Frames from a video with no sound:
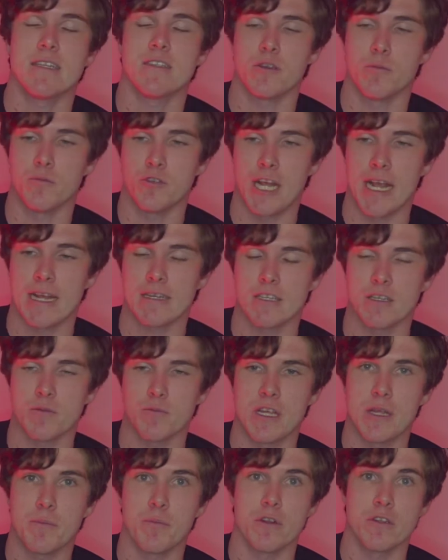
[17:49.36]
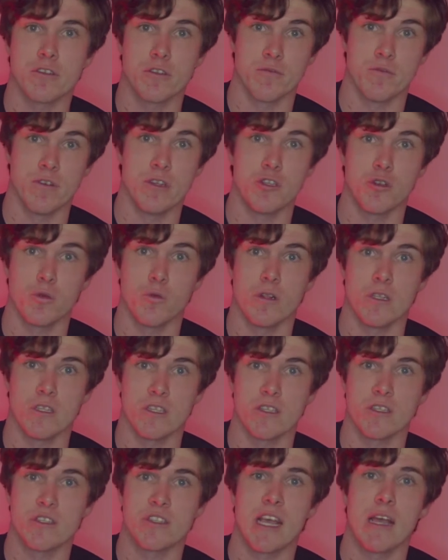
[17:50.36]
subjecting people to visuals
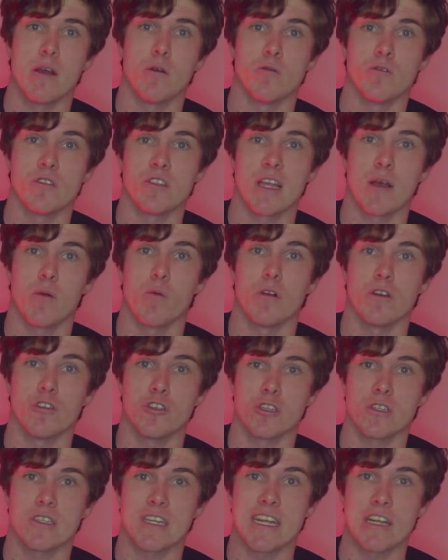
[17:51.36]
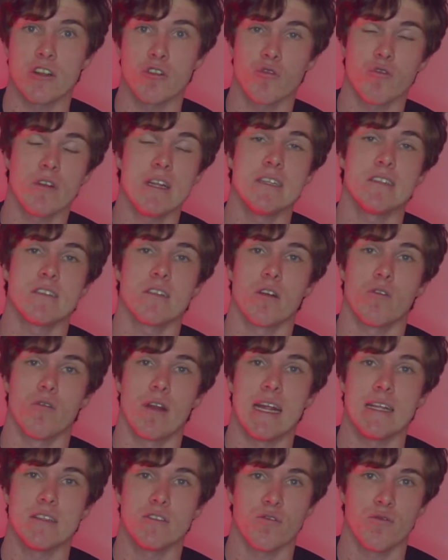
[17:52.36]
and sounds that will just increase their
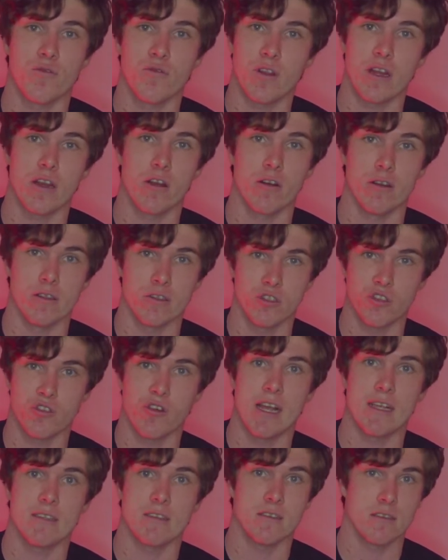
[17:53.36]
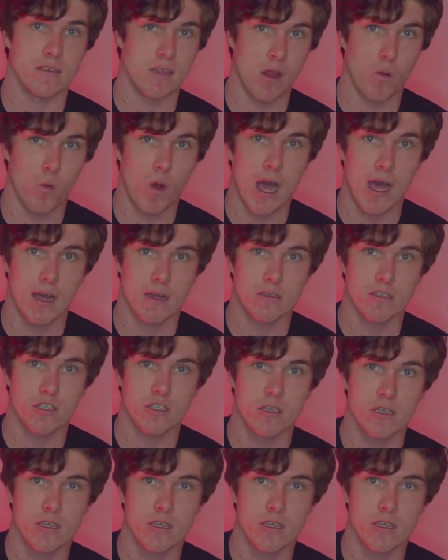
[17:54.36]
rates of fear and stress as they watch.